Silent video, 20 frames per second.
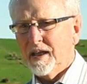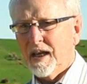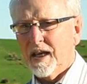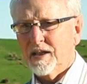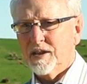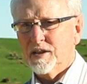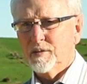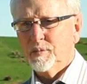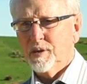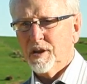
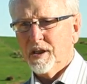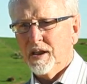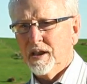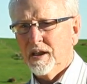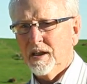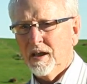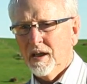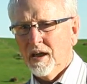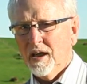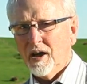had to
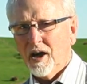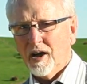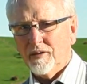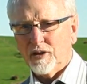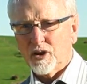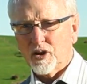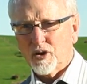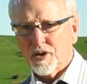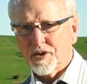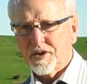be of a
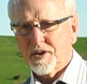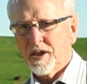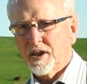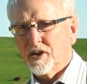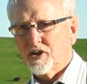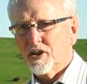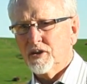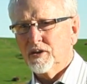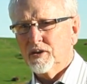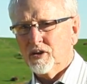cross
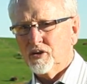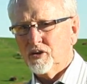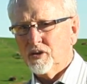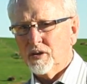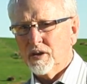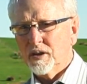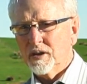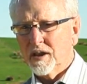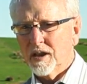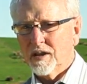section that you
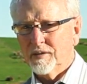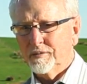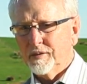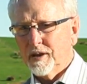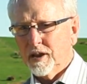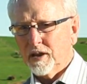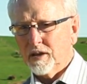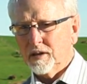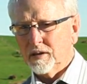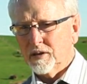can get a
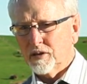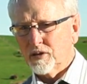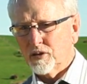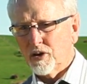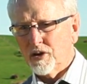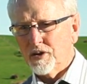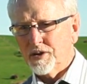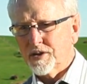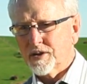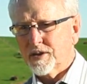vehicle
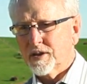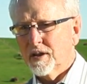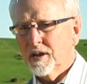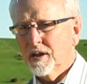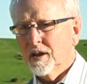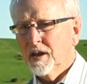across.